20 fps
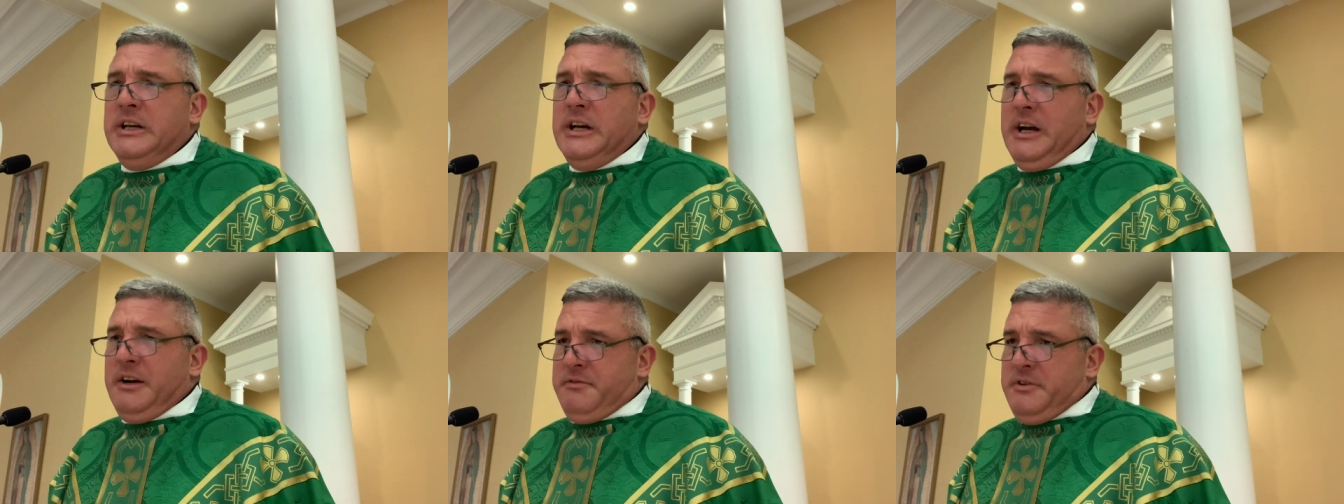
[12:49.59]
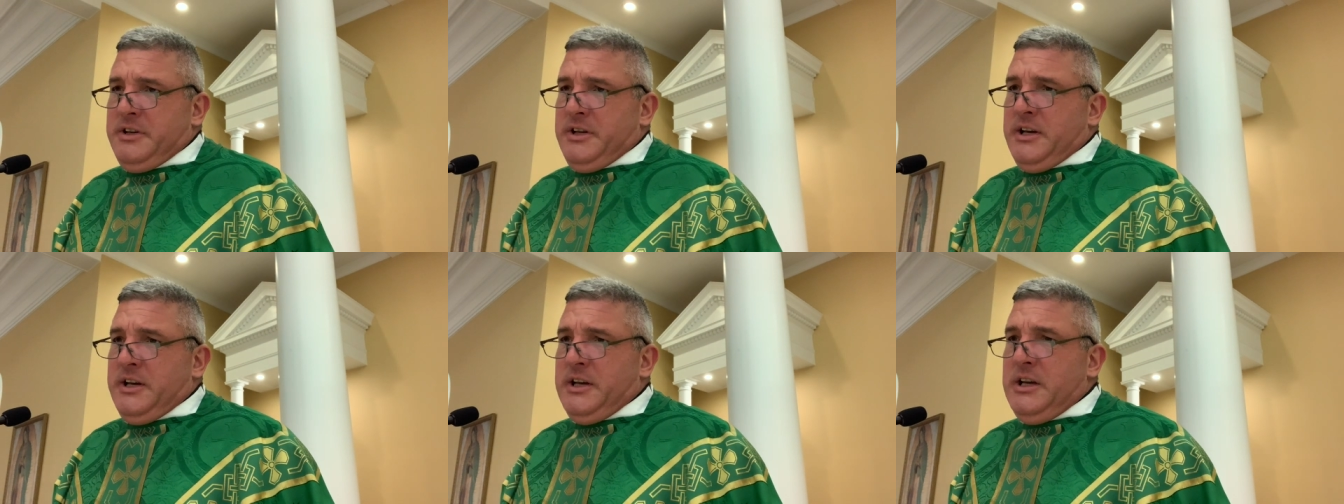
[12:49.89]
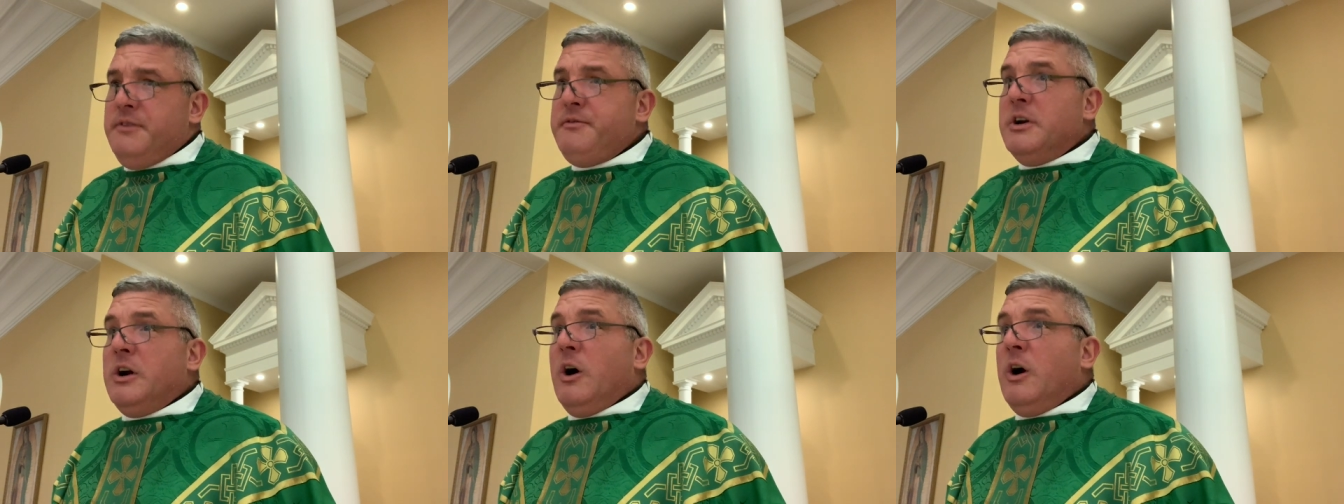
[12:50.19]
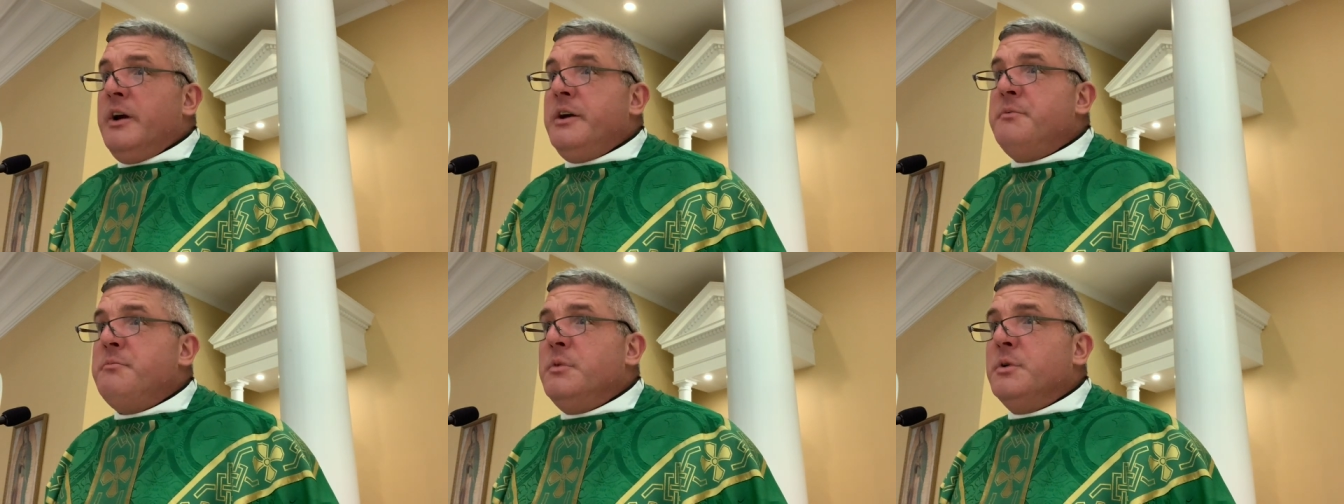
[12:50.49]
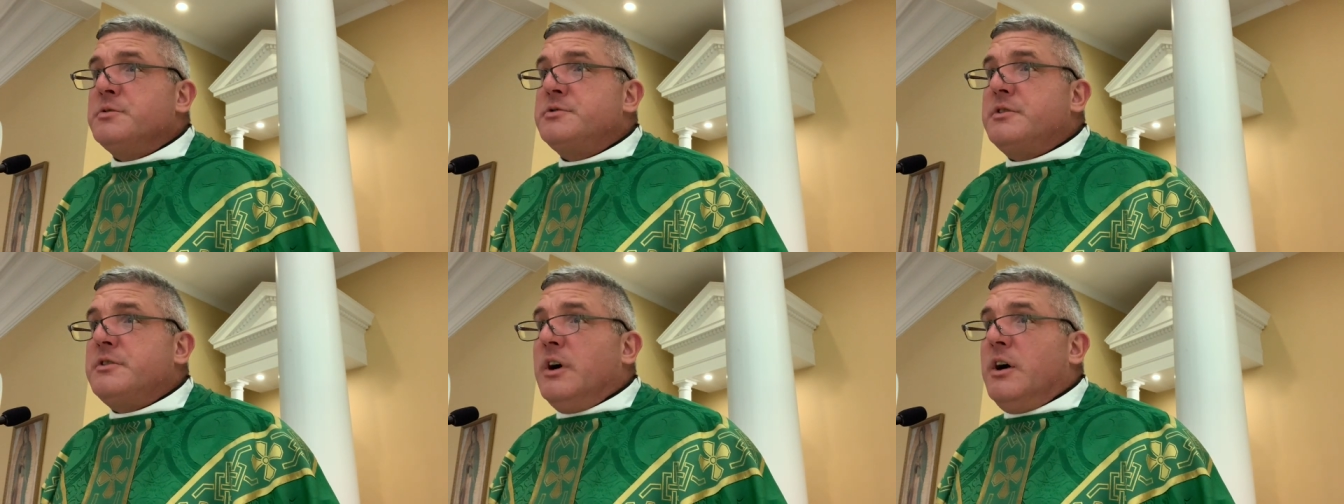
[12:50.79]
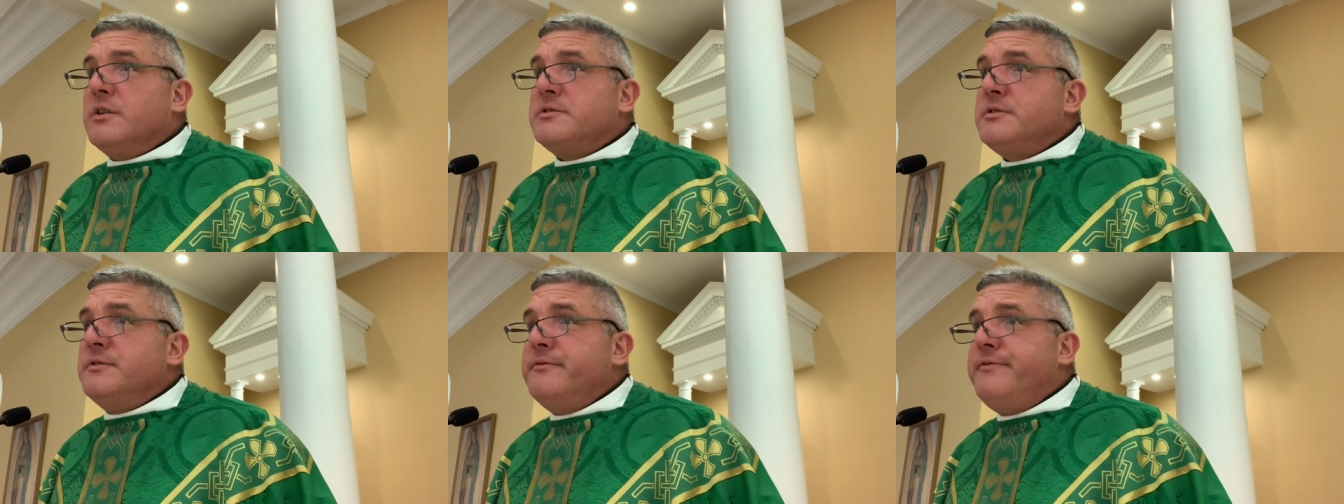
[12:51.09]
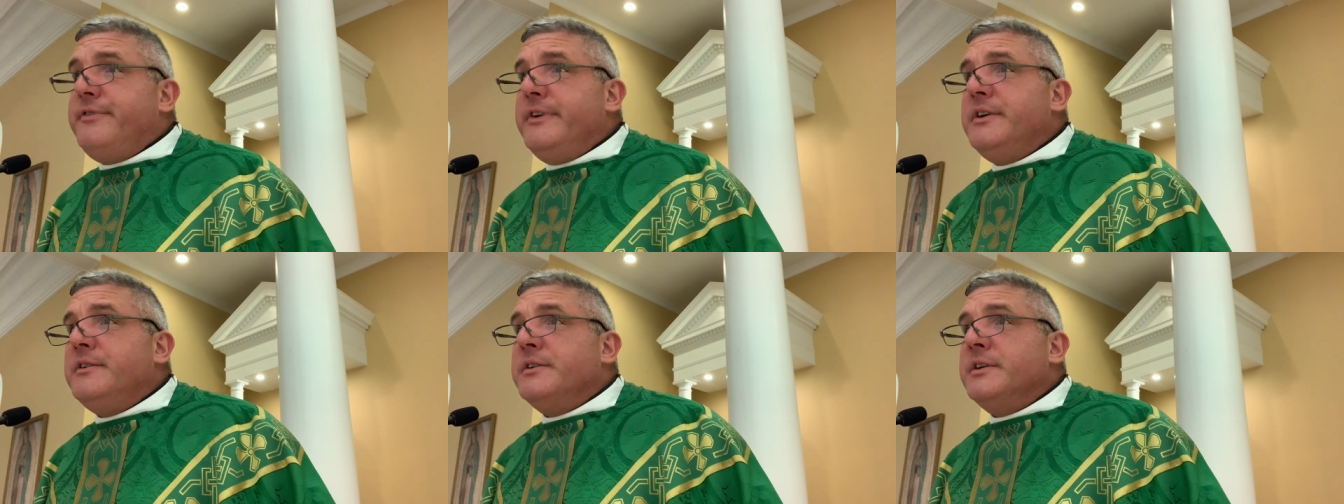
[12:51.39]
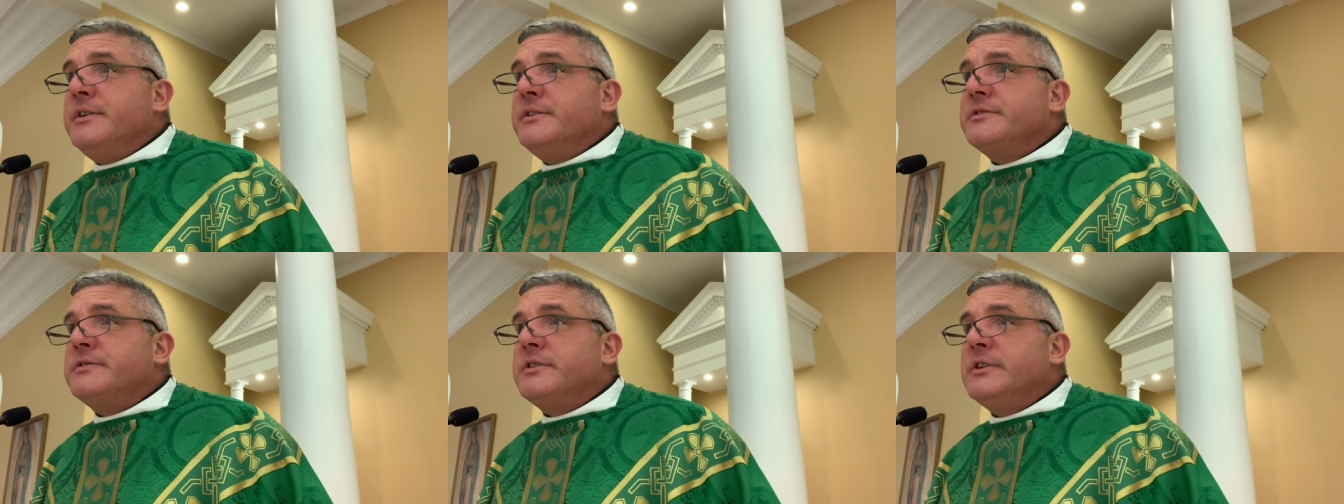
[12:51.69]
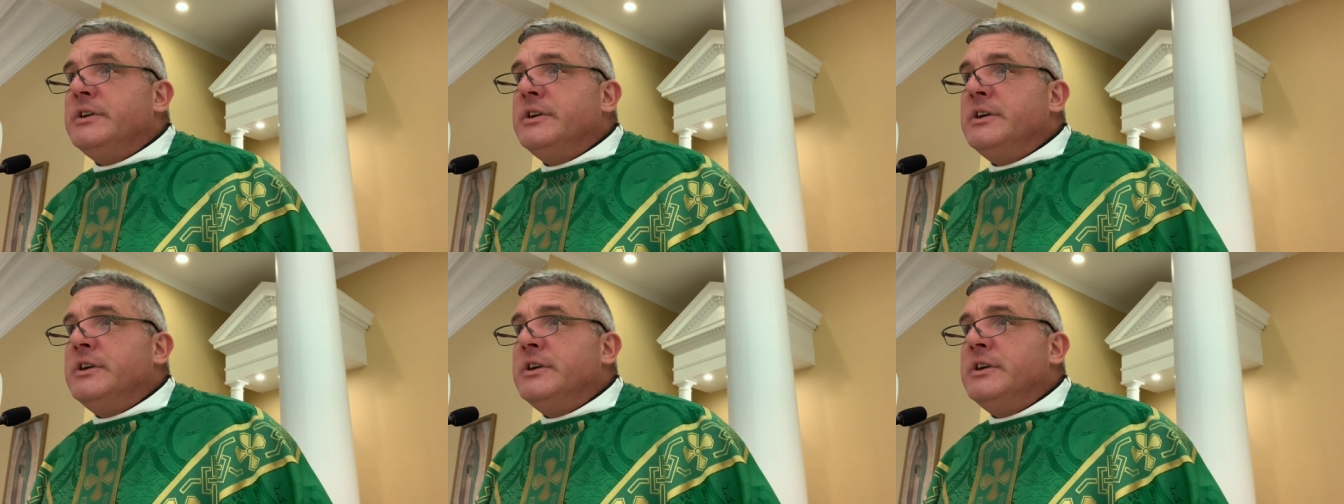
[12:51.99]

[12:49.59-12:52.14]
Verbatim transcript: everything, even our inmost thoughts and feelings.